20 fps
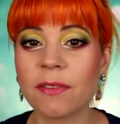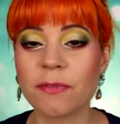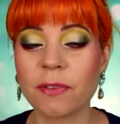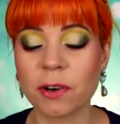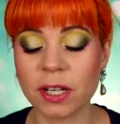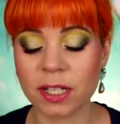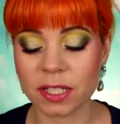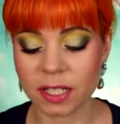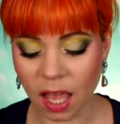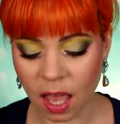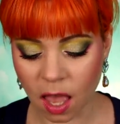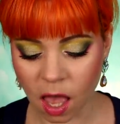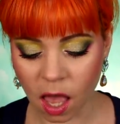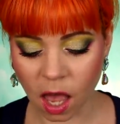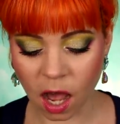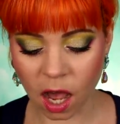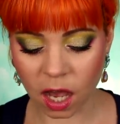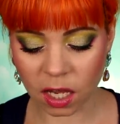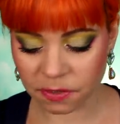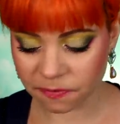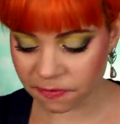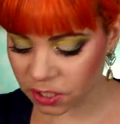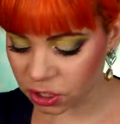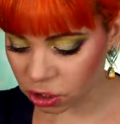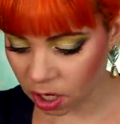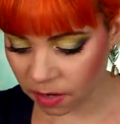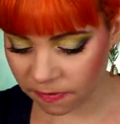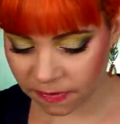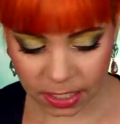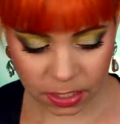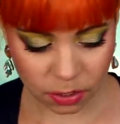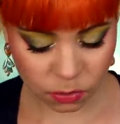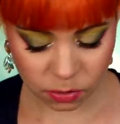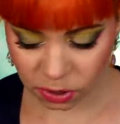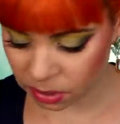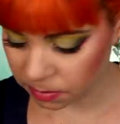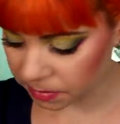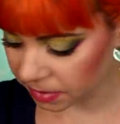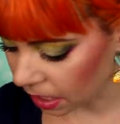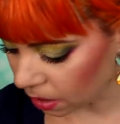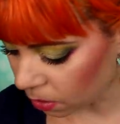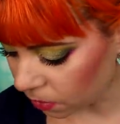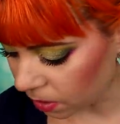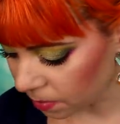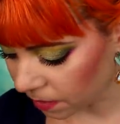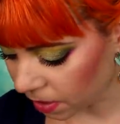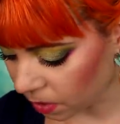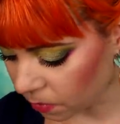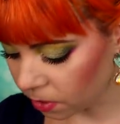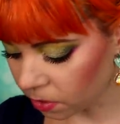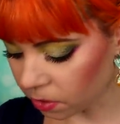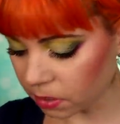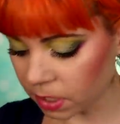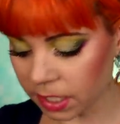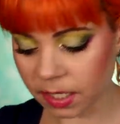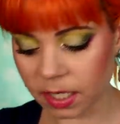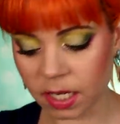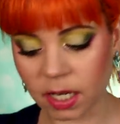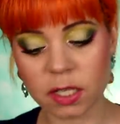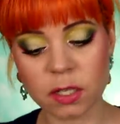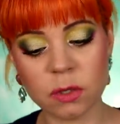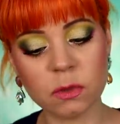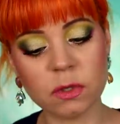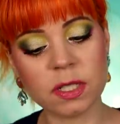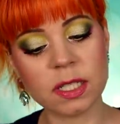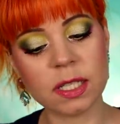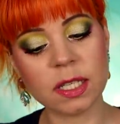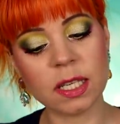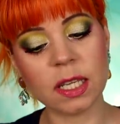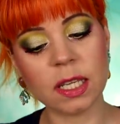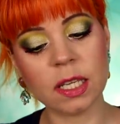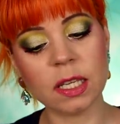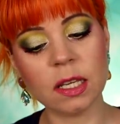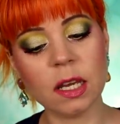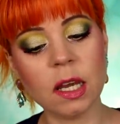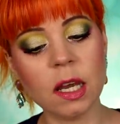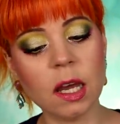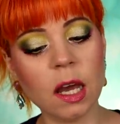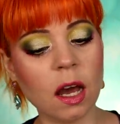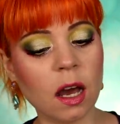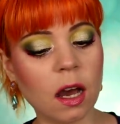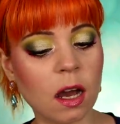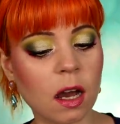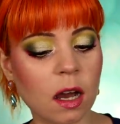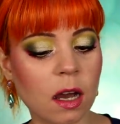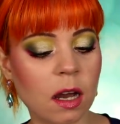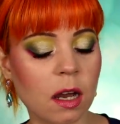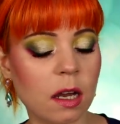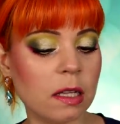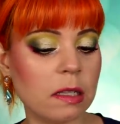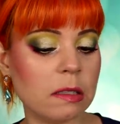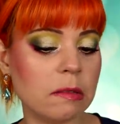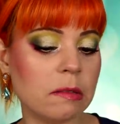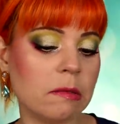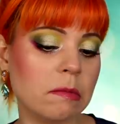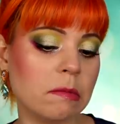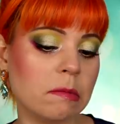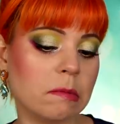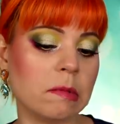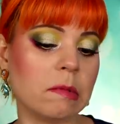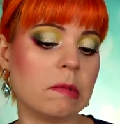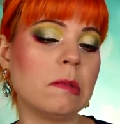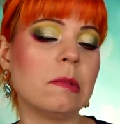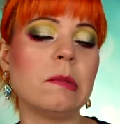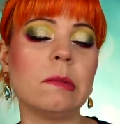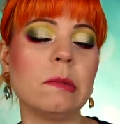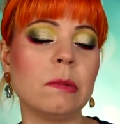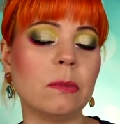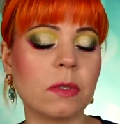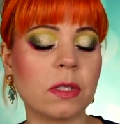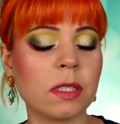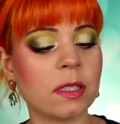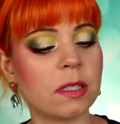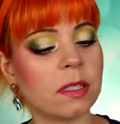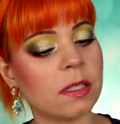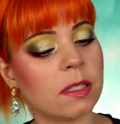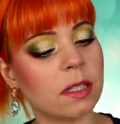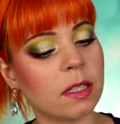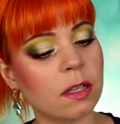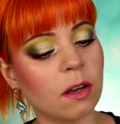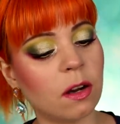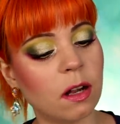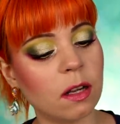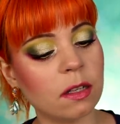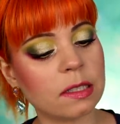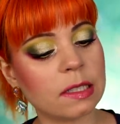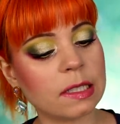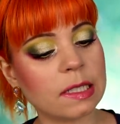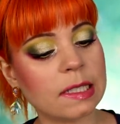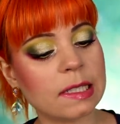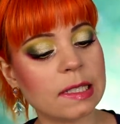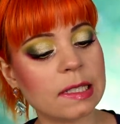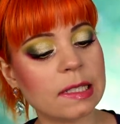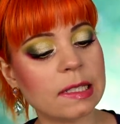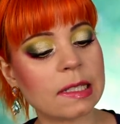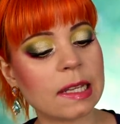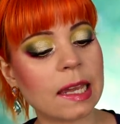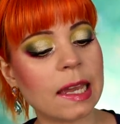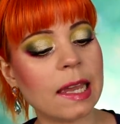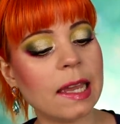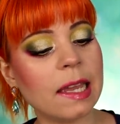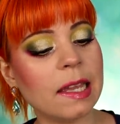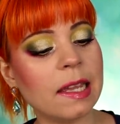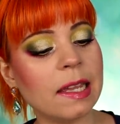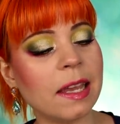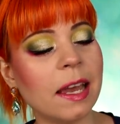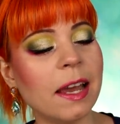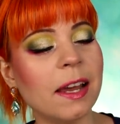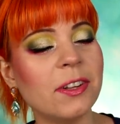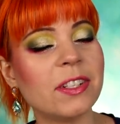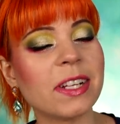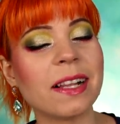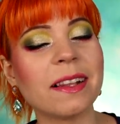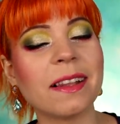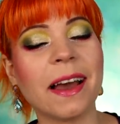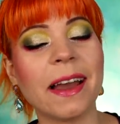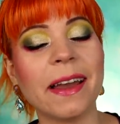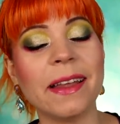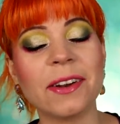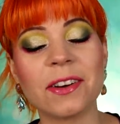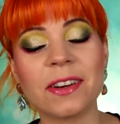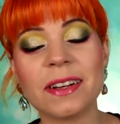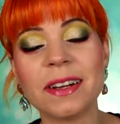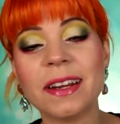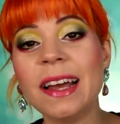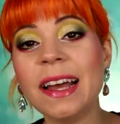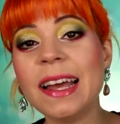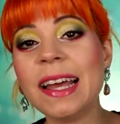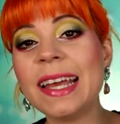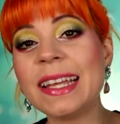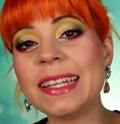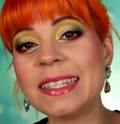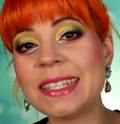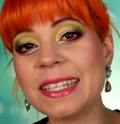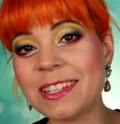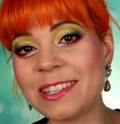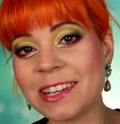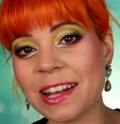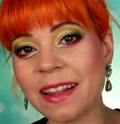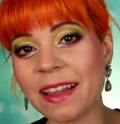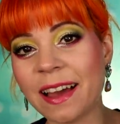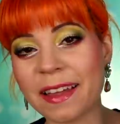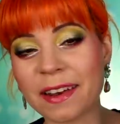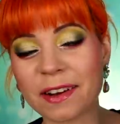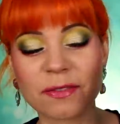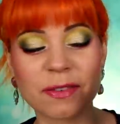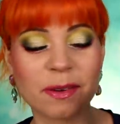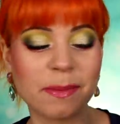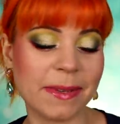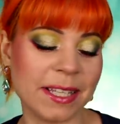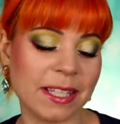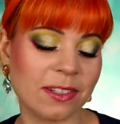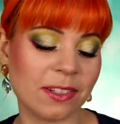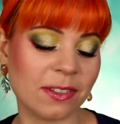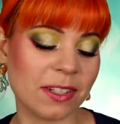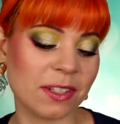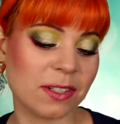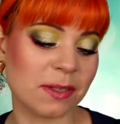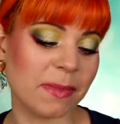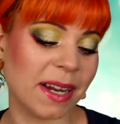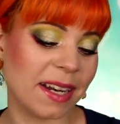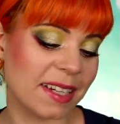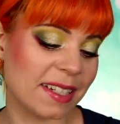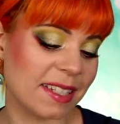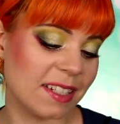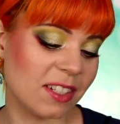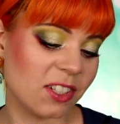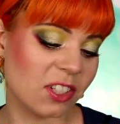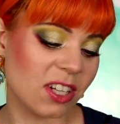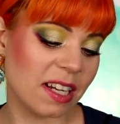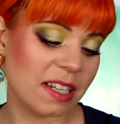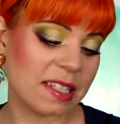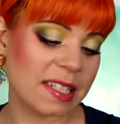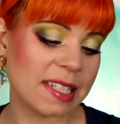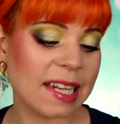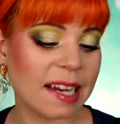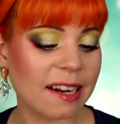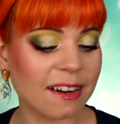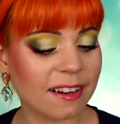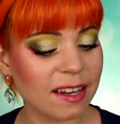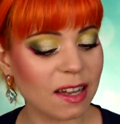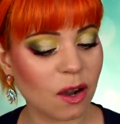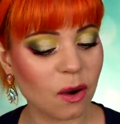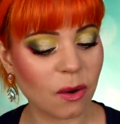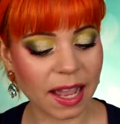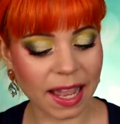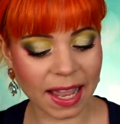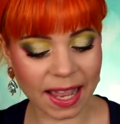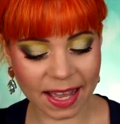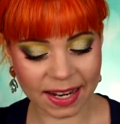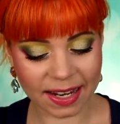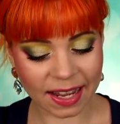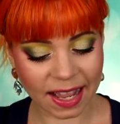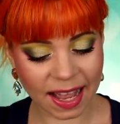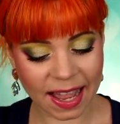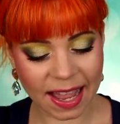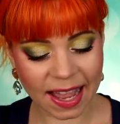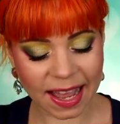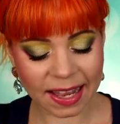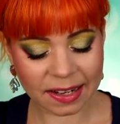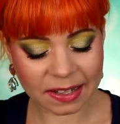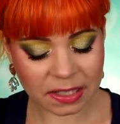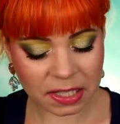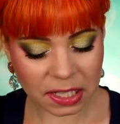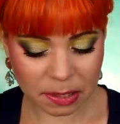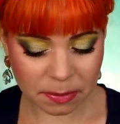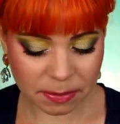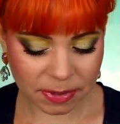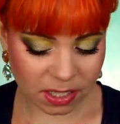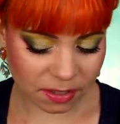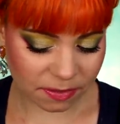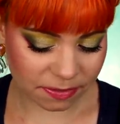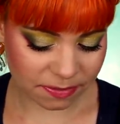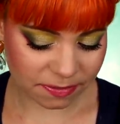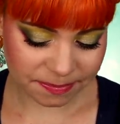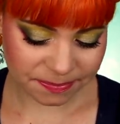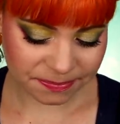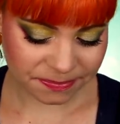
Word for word: for it. Uh, to finish off, I used some yellow in my waterline. I used the, uh, ooh, what is this thing called? This is a gel liner. It's the gel liner from Lethal Cosmetics in the shade Stereo, and I had a little bit of